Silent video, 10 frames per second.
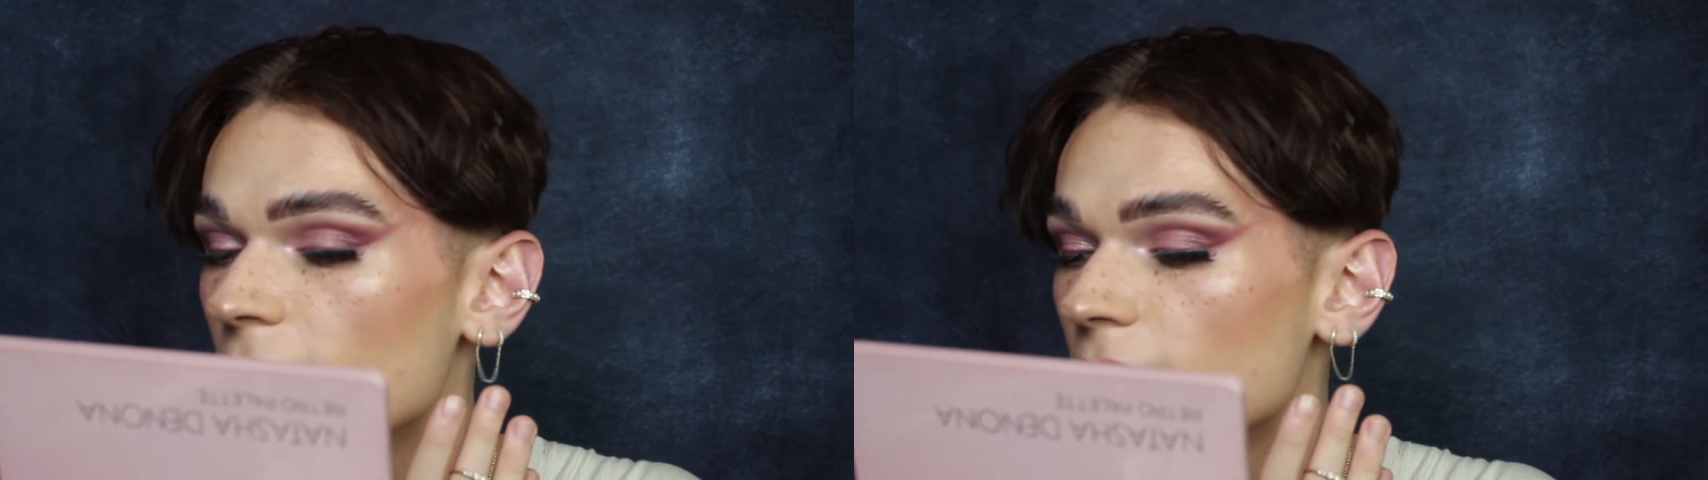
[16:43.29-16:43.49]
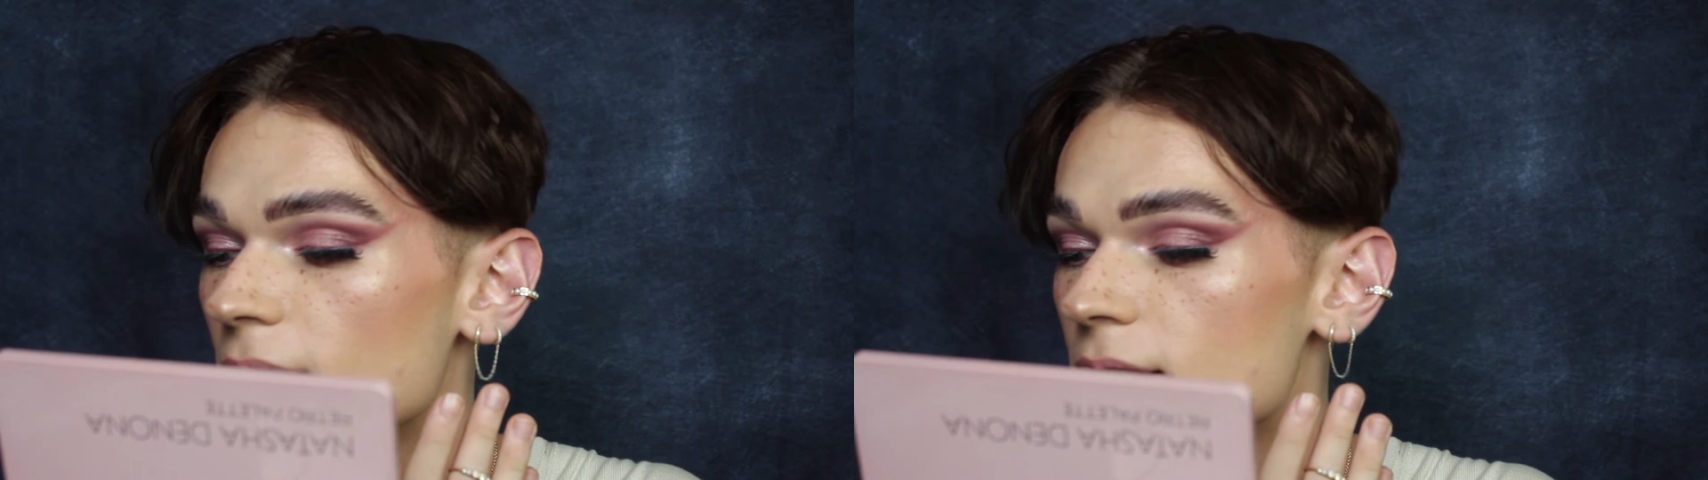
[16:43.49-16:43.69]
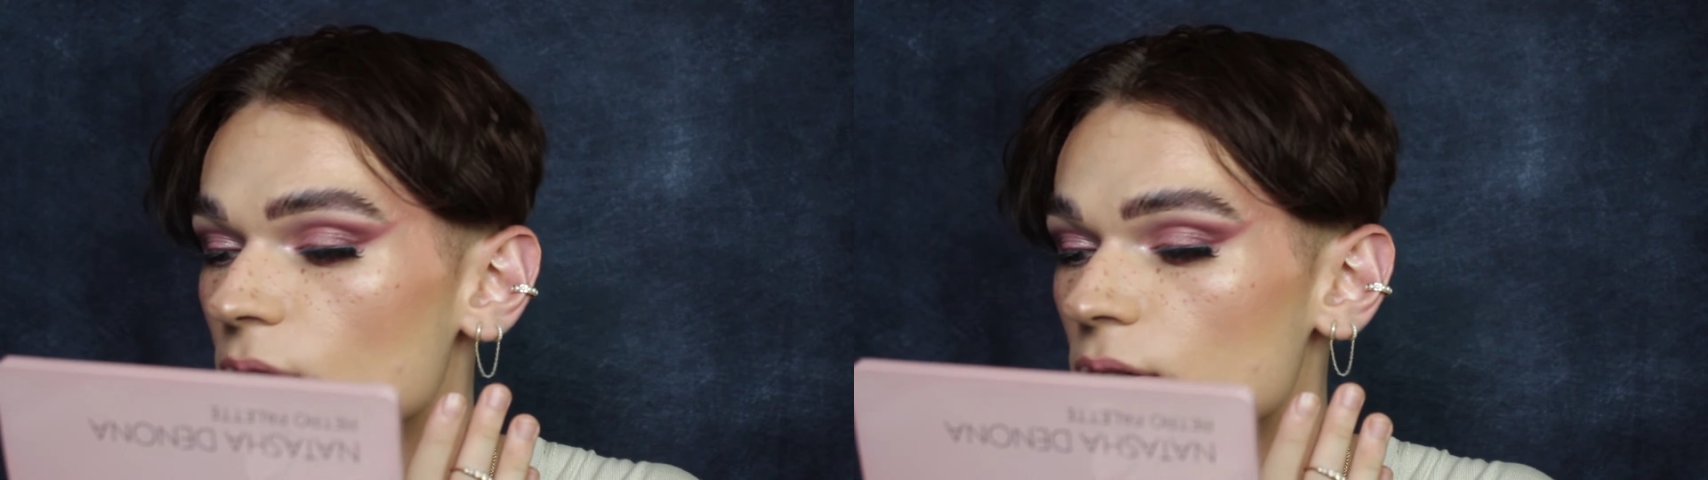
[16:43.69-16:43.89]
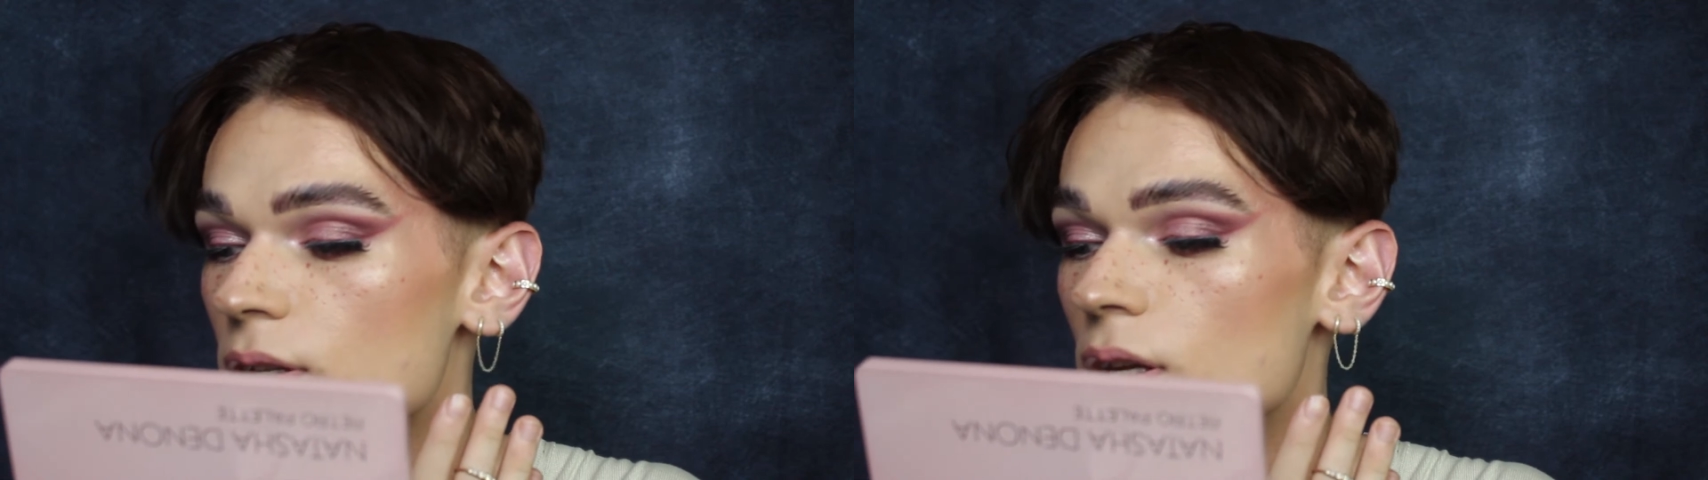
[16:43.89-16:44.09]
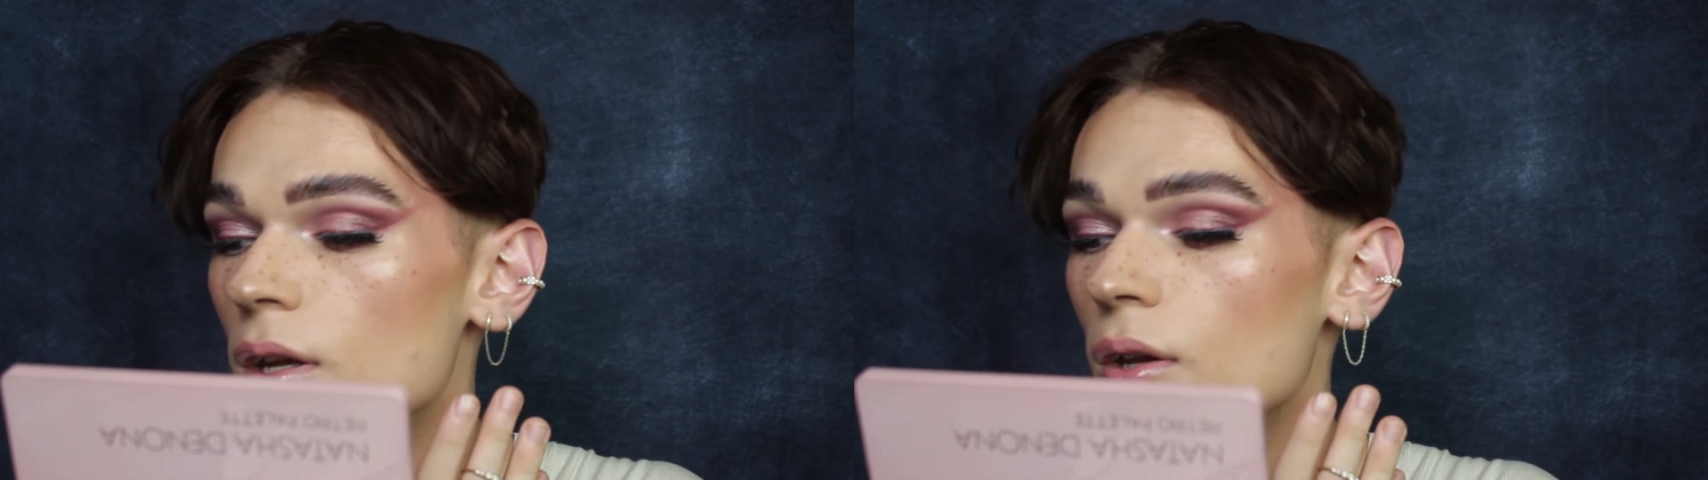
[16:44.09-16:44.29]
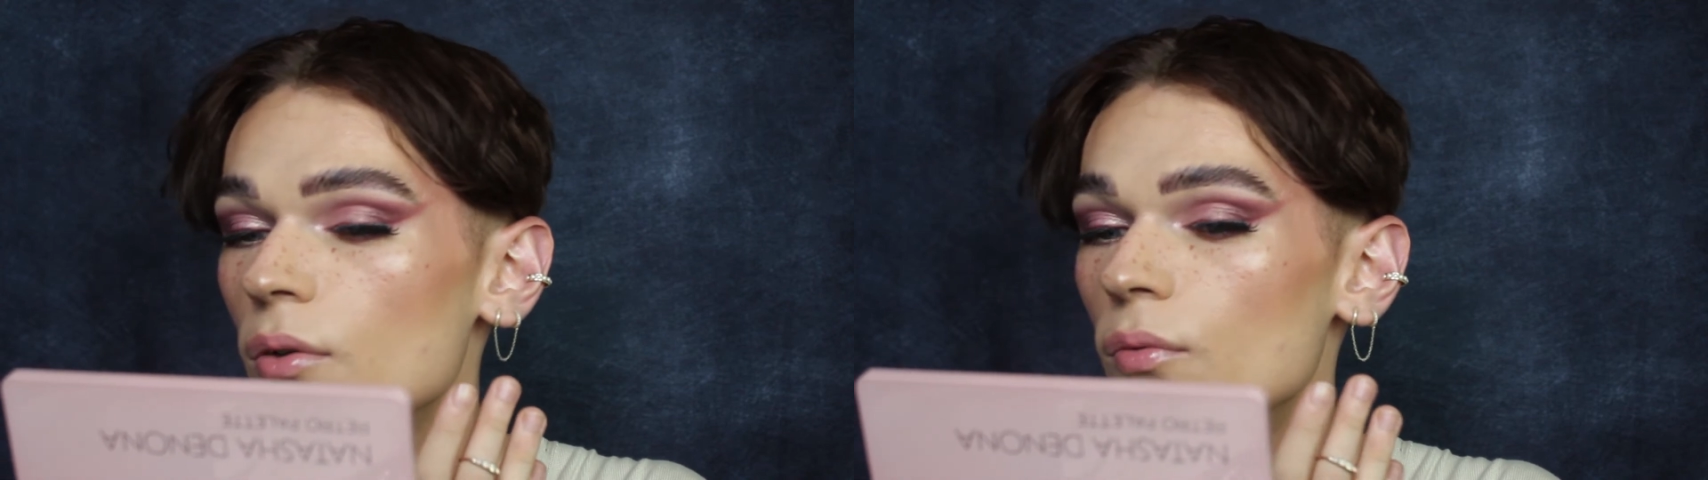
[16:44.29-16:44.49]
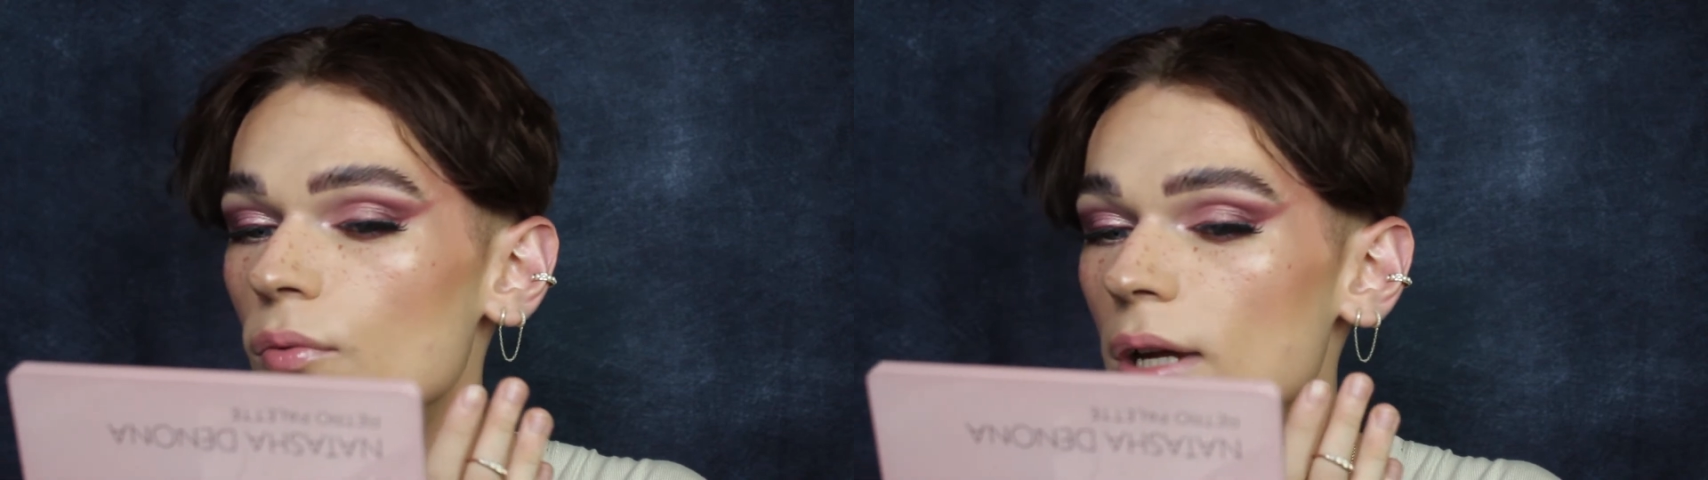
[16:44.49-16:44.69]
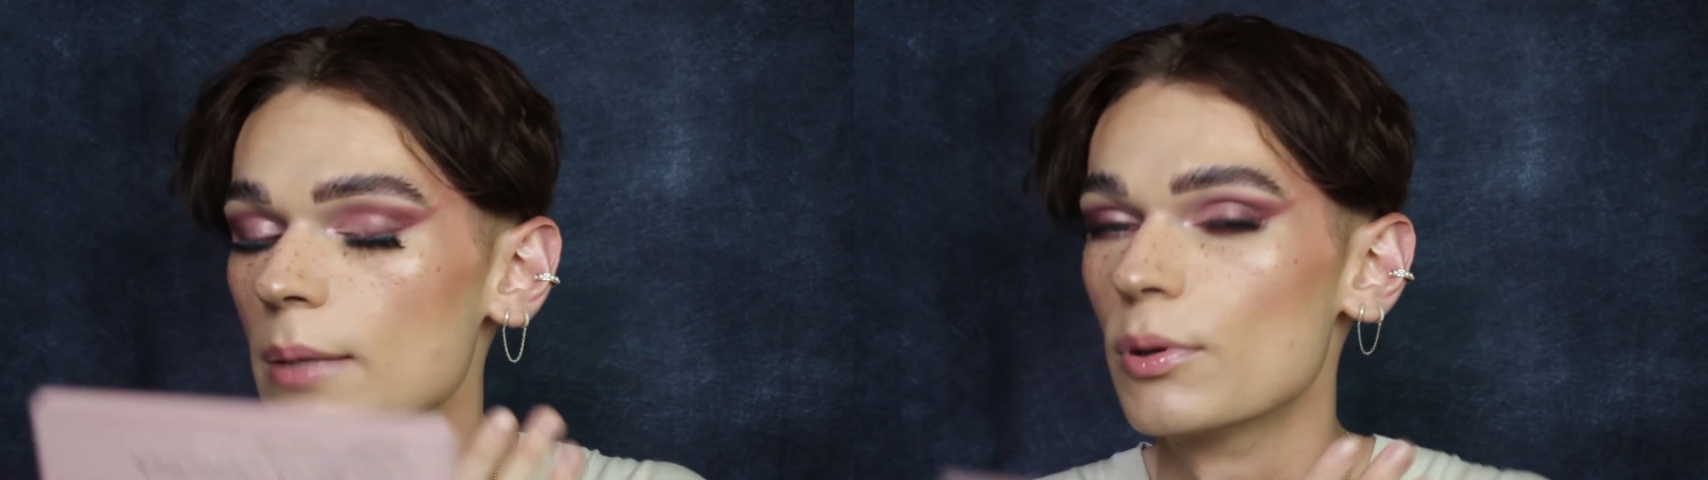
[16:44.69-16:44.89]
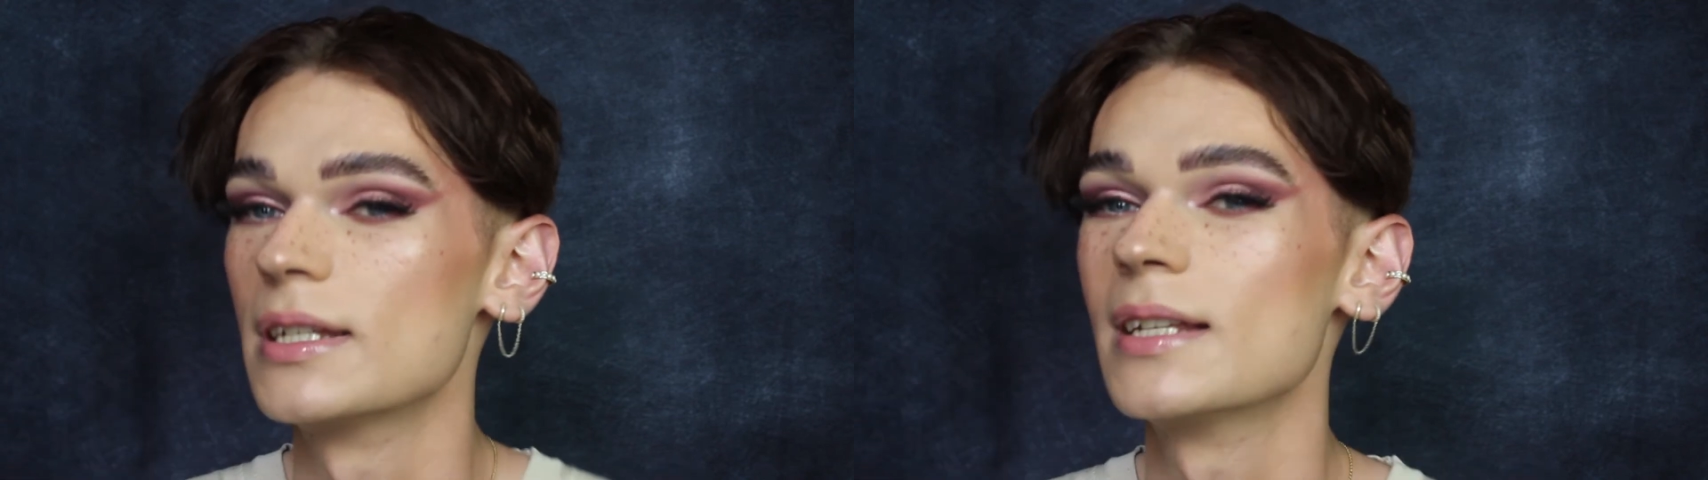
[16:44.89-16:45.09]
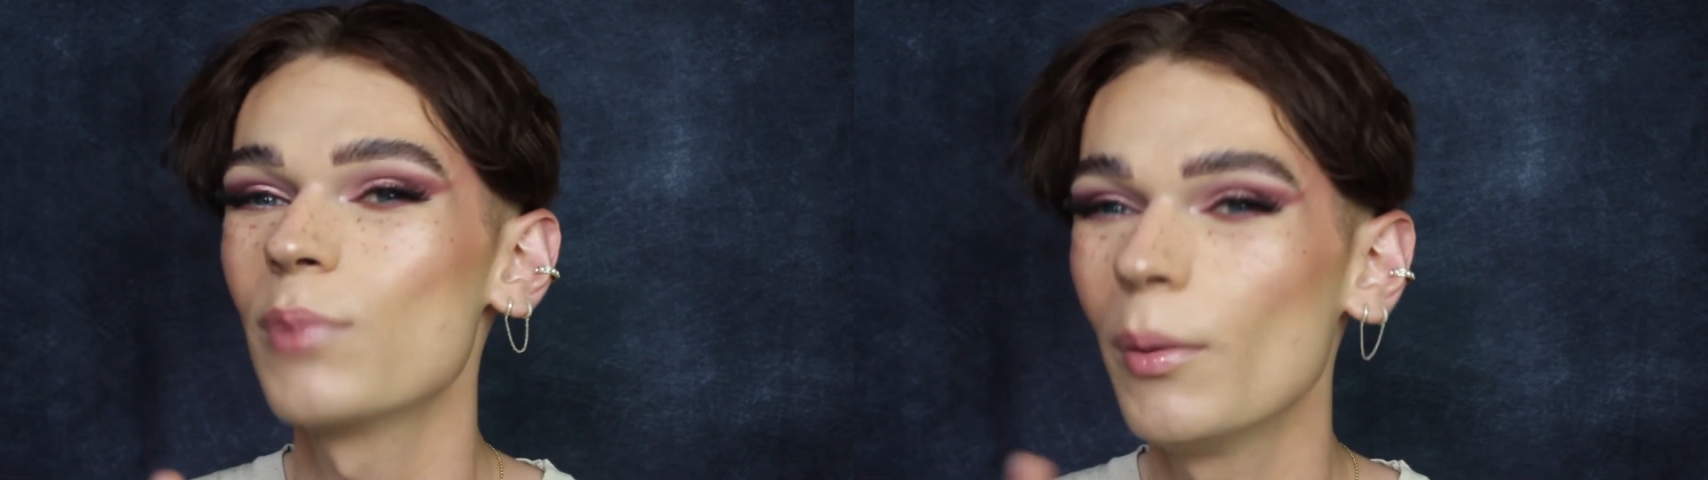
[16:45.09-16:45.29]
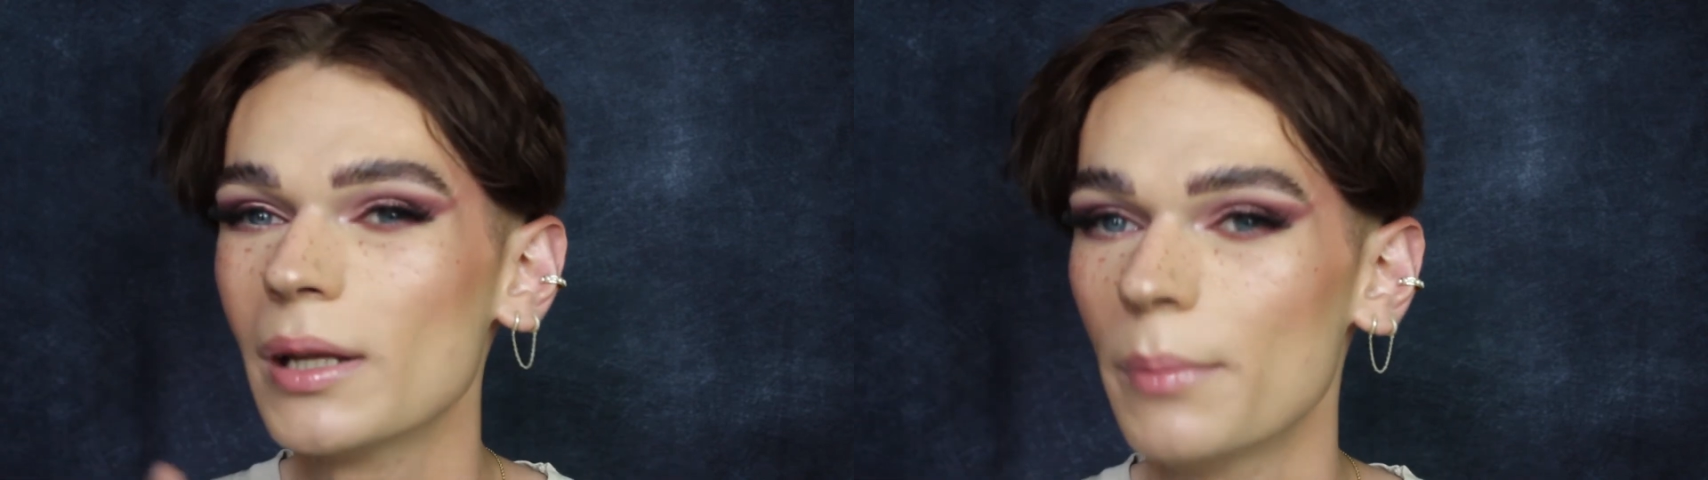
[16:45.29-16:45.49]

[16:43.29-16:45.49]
Like, I think this looks really pretty.